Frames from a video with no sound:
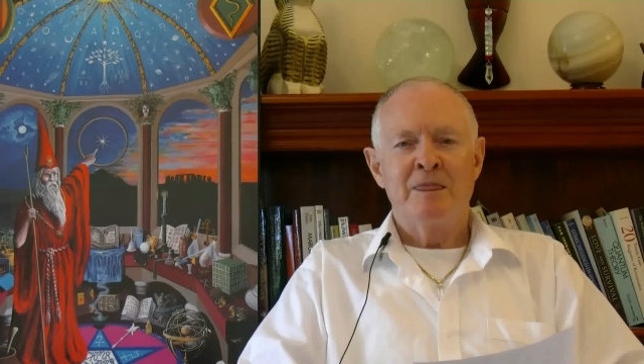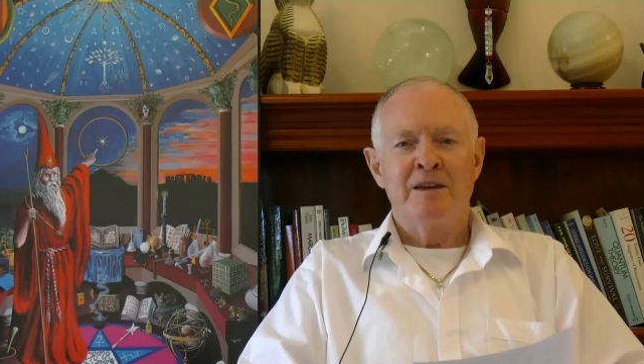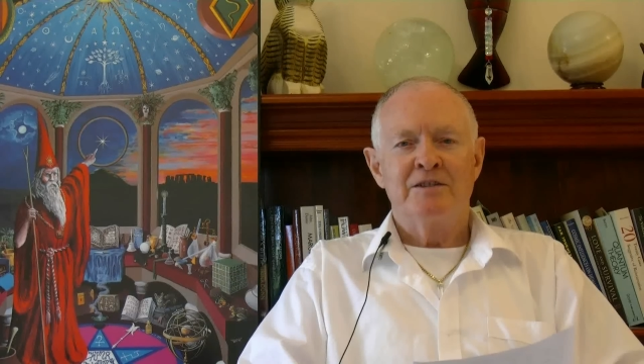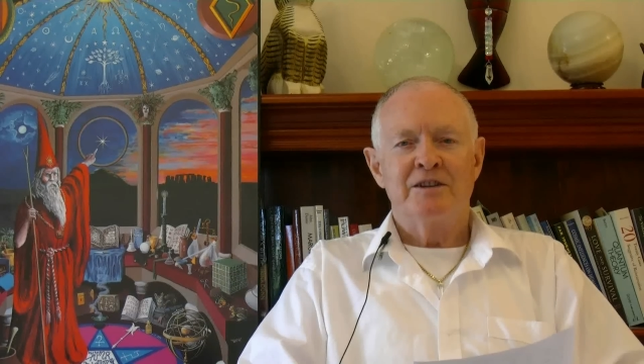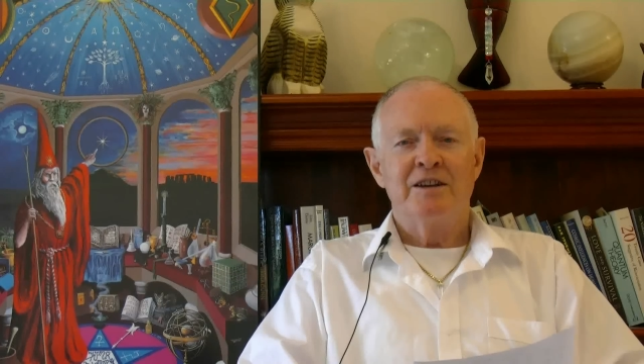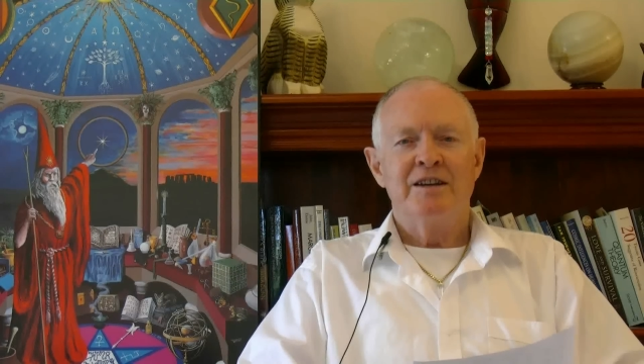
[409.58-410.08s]

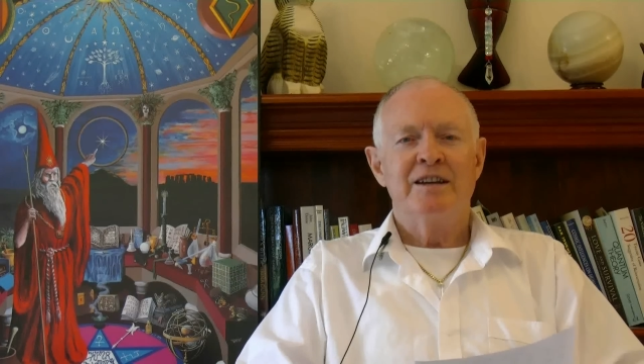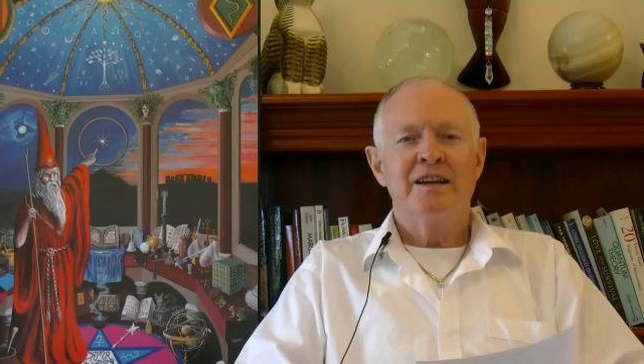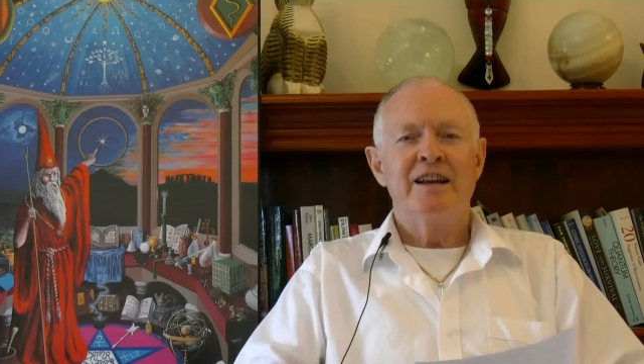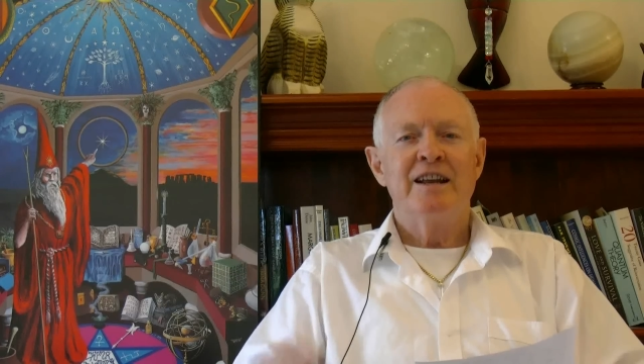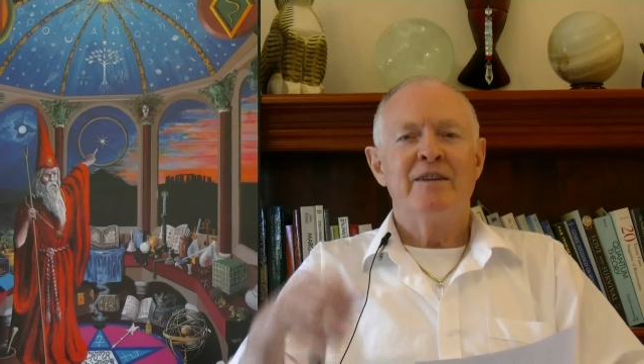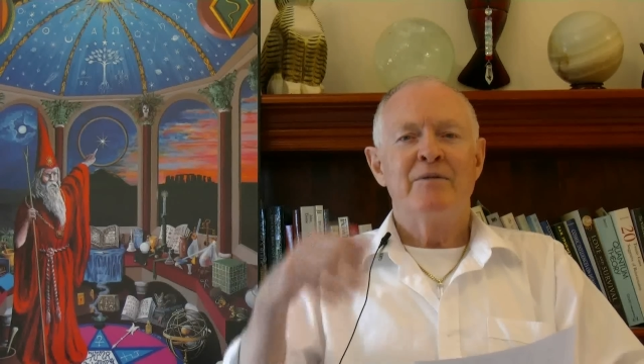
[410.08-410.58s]
So you
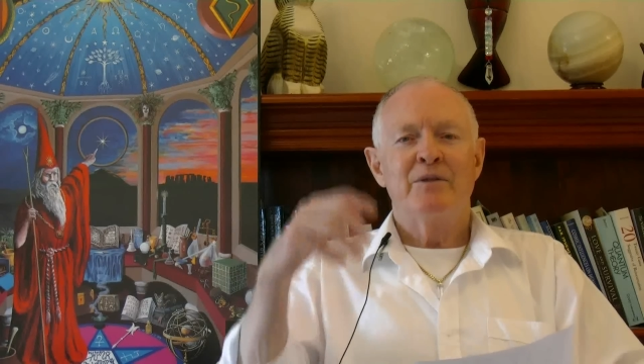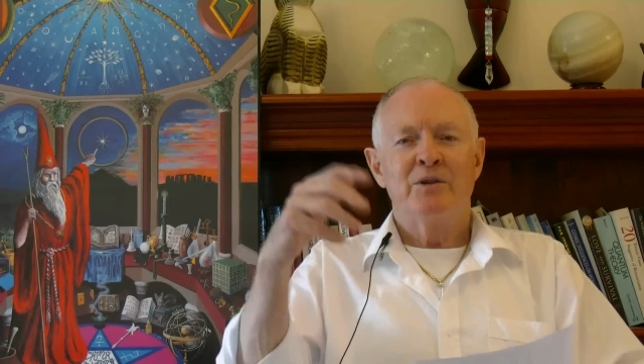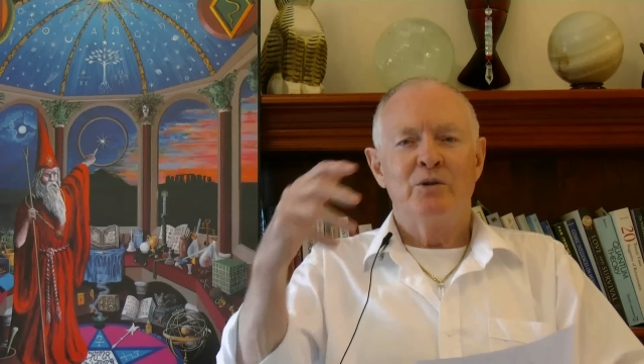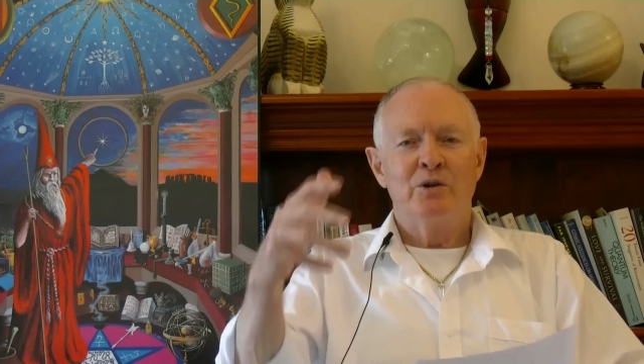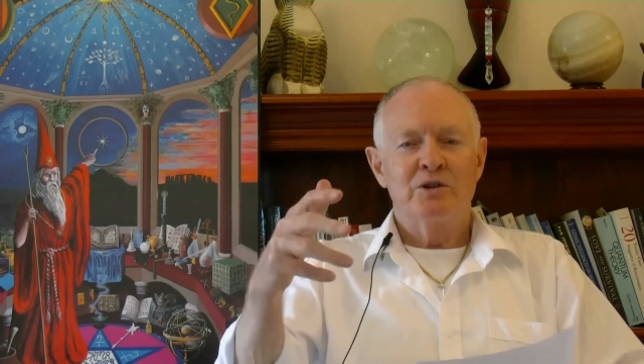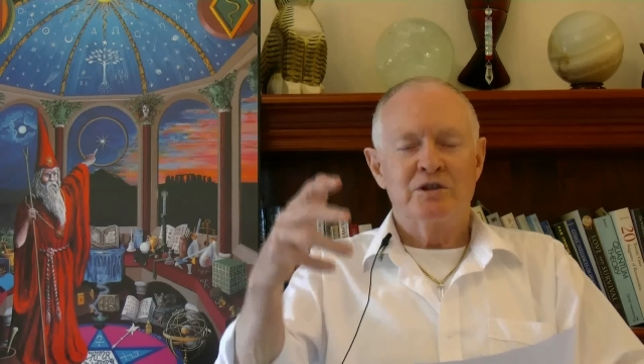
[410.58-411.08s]
can have
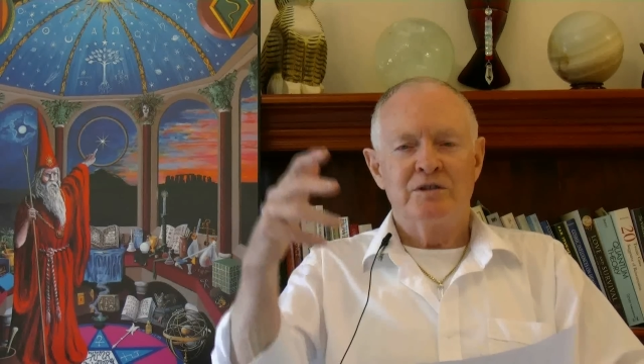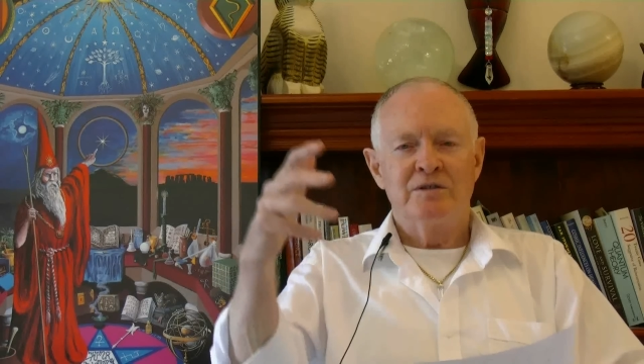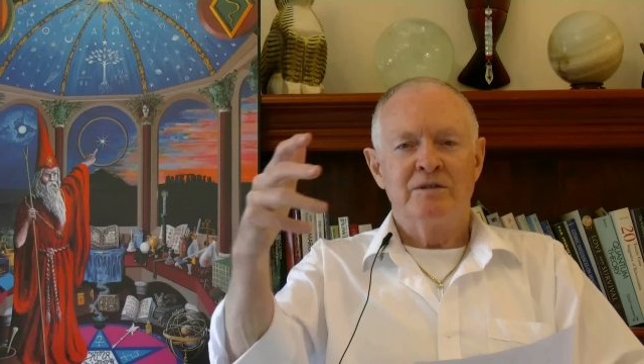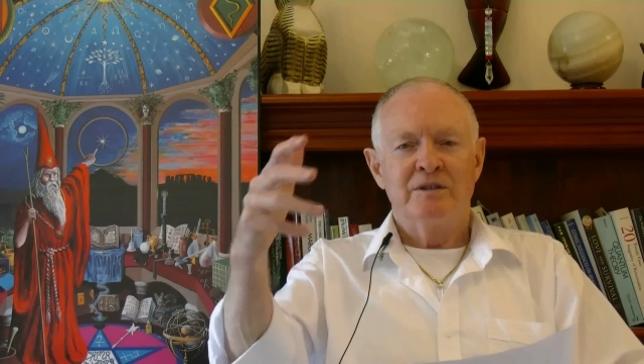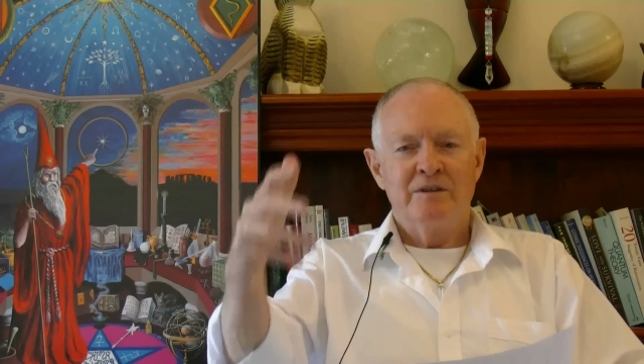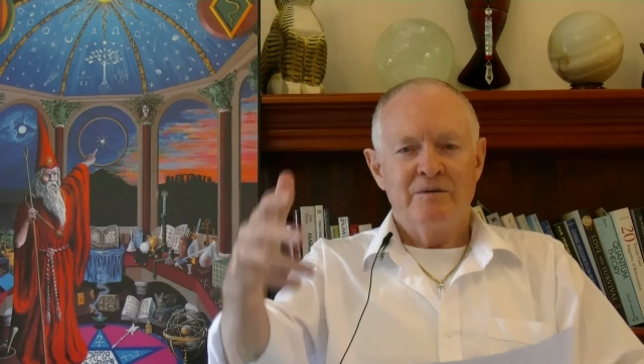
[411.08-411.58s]
thoughts
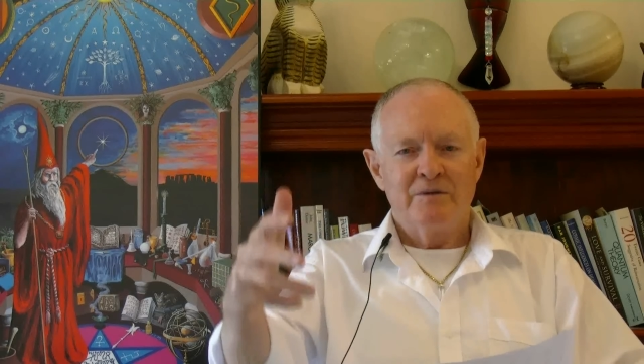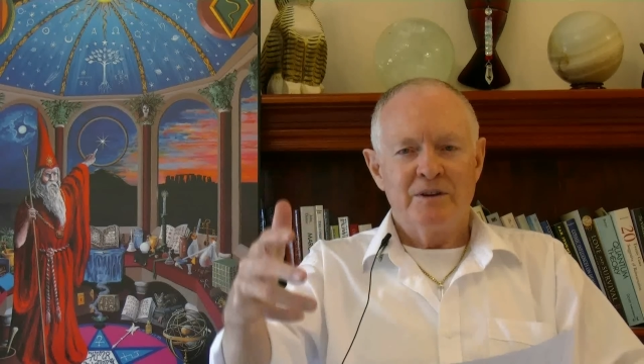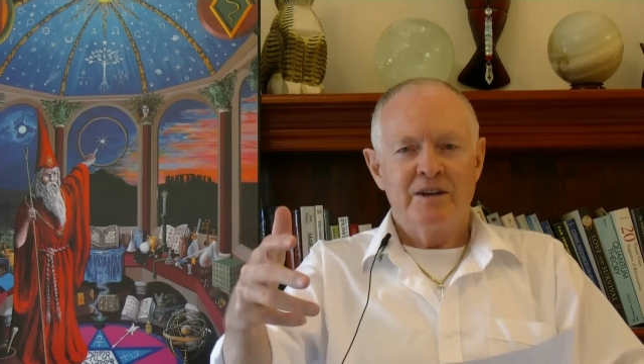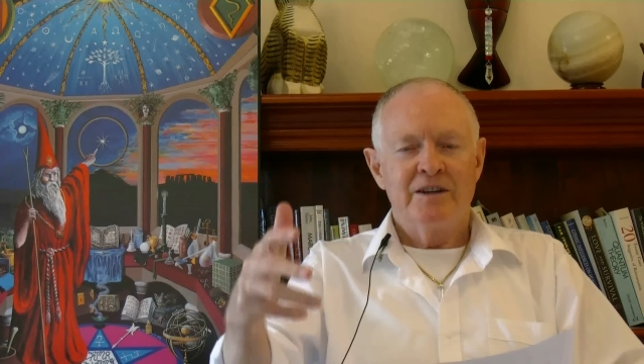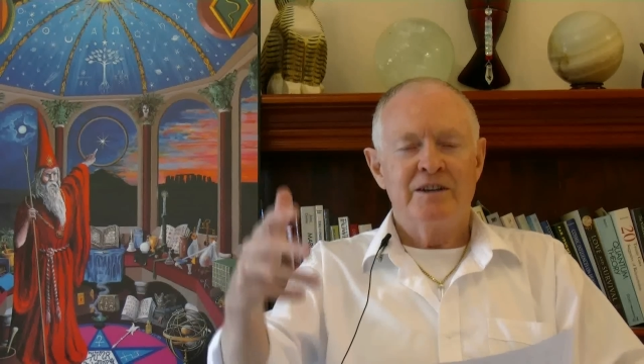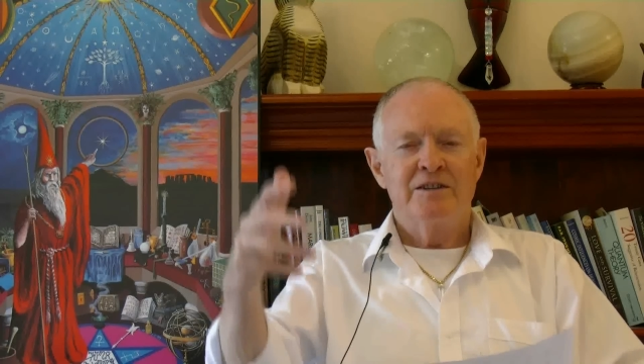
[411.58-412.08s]
and
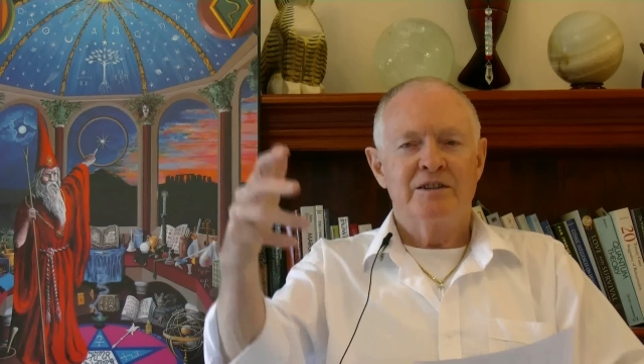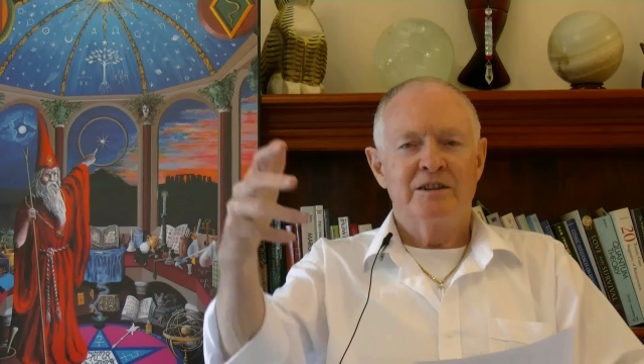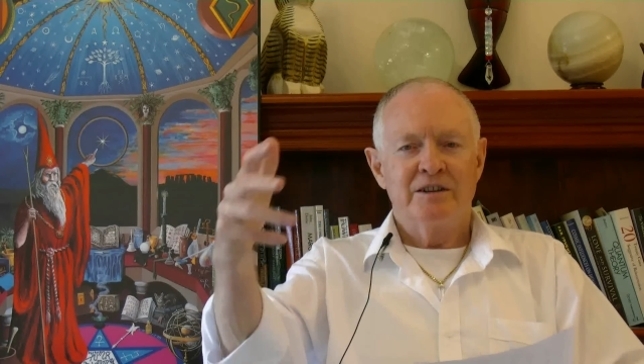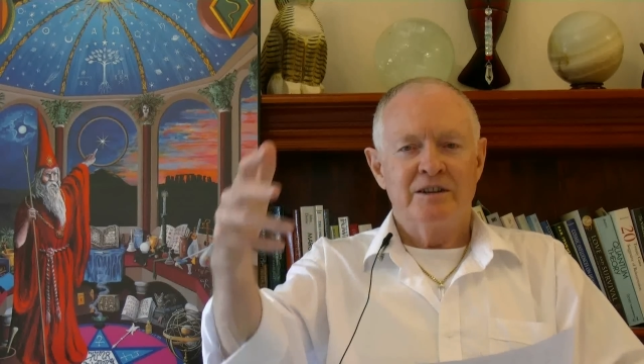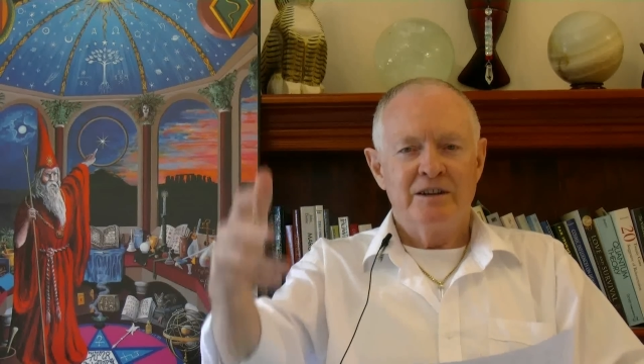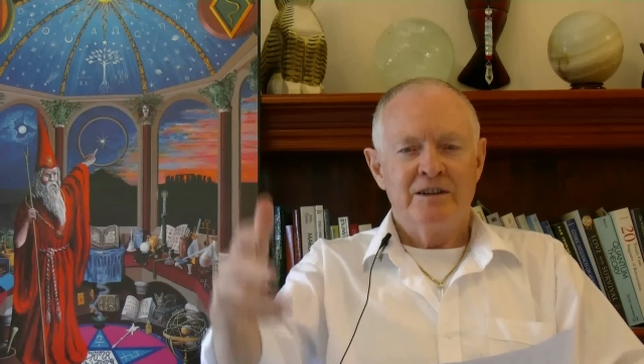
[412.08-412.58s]
feelings that
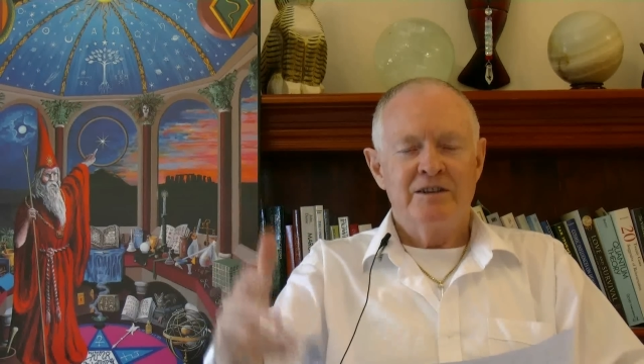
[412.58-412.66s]
are